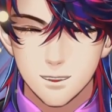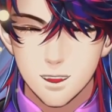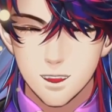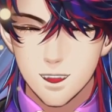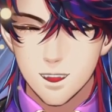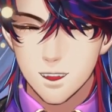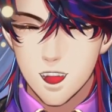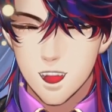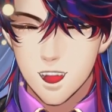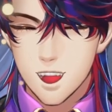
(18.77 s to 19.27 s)

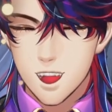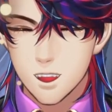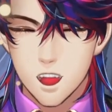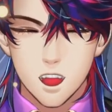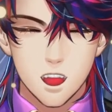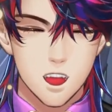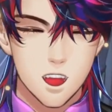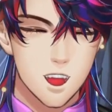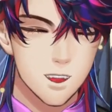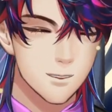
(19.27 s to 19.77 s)
A lot of
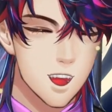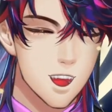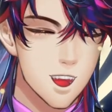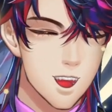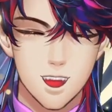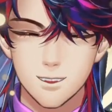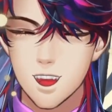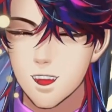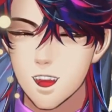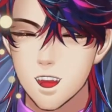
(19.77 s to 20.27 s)
people are
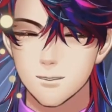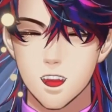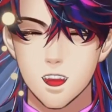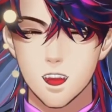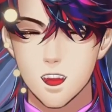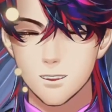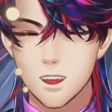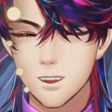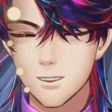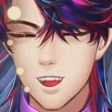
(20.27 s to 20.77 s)
starting to talk
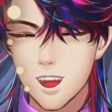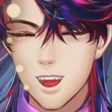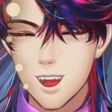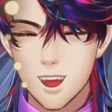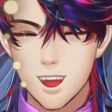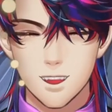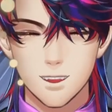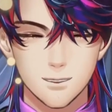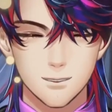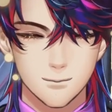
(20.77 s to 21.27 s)
about
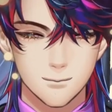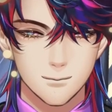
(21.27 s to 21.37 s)
Schale,